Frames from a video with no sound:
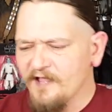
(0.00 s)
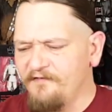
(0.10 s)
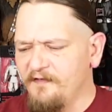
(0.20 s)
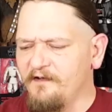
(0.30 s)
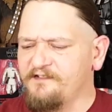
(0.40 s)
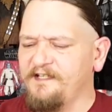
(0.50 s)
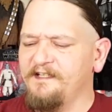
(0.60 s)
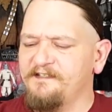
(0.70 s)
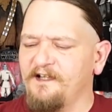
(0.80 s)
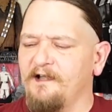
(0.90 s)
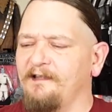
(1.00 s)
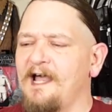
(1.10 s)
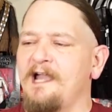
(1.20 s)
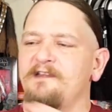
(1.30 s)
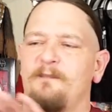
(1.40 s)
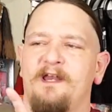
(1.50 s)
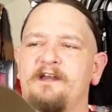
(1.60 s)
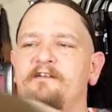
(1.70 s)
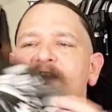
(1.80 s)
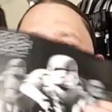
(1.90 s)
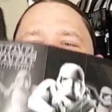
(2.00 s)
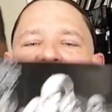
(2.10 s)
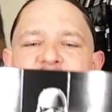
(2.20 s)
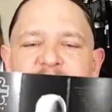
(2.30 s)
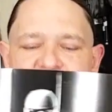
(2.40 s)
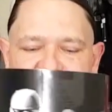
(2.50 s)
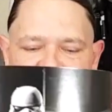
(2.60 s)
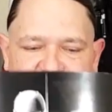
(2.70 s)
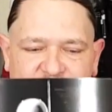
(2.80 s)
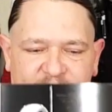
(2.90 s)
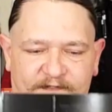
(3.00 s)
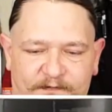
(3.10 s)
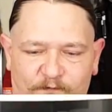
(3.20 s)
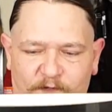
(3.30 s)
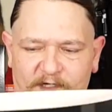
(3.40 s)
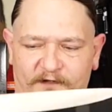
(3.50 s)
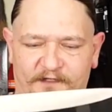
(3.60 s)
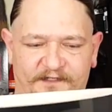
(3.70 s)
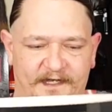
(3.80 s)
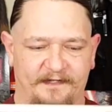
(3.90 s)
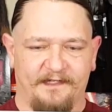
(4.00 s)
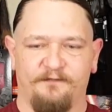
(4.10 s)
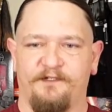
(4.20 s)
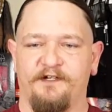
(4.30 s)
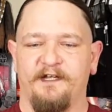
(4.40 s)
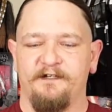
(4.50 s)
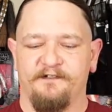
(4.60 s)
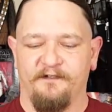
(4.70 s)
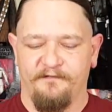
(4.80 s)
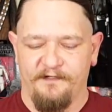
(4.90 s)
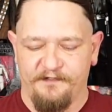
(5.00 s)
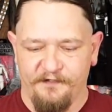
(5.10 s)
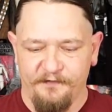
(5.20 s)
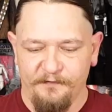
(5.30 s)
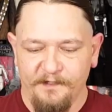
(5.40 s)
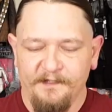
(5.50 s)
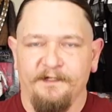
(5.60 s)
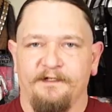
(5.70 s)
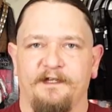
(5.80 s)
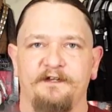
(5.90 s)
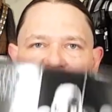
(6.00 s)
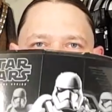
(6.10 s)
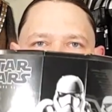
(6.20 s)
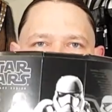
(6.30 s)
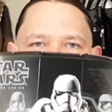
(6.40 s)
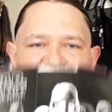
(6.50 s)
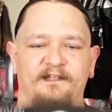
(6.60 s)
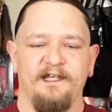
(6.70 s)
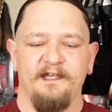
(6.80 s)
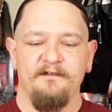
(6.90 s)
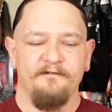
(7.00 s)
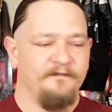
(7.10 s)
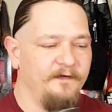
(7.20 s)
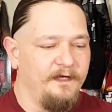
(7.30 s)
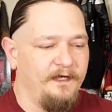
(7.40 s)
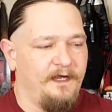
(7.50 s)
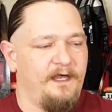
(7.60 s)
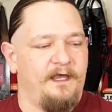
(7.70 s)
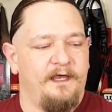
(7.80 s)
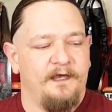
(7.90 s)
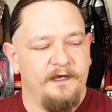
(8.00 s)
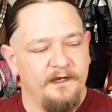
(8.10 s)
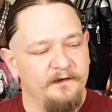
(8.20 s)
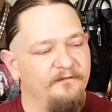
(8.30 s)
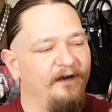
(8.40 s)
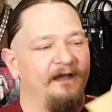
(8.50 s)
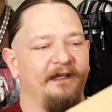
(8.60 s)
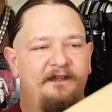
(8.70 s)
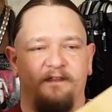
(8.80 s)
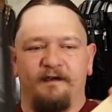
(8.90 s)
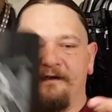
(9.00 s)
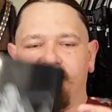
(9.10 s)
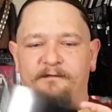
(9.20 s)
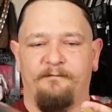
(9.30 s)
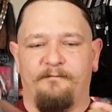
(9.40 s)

if you've ever seen this thing online, you've been interested in it, that's what it looks like. That's what you're getting yourself into. Then you have the nice sleeve, and finally the